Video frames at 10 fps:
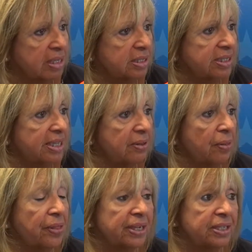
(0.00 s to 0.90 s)
To say
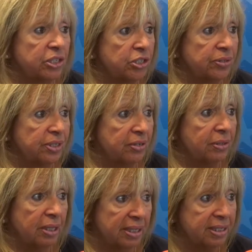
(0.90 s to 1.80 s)
that the conditions there
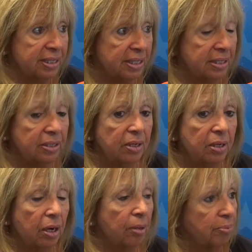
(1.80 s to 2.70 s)
are less than
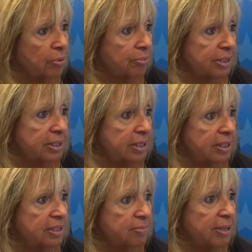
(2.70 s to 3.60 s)
appropriate
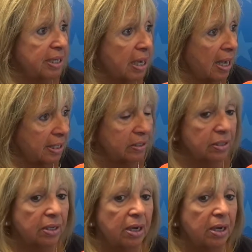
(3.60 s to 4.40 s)
is being kind.